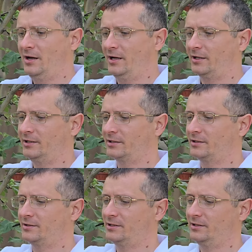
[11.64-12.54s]
I
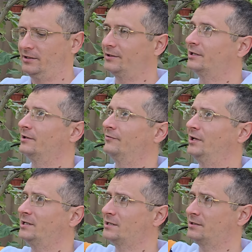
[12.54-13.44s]
connected the antenna
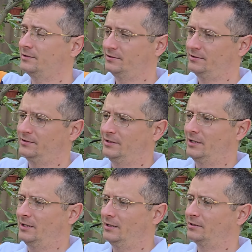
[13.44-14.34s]
flex
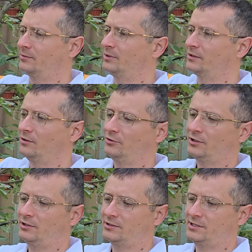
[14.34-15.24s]
a little bit
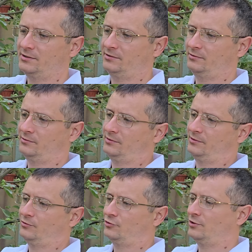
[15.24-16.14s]
longer than
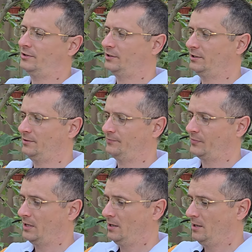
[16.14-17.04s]
usual antenna
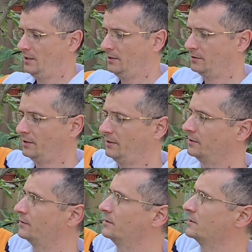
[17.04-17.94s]
and
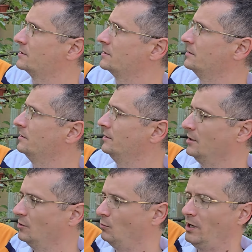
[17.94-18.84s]
connected this
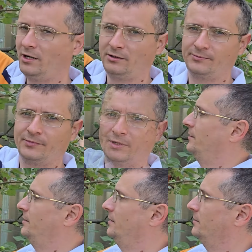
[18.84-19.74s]
wire,
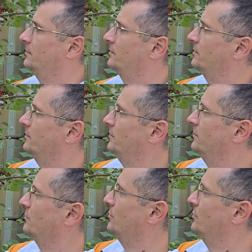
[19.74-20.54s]
and I'm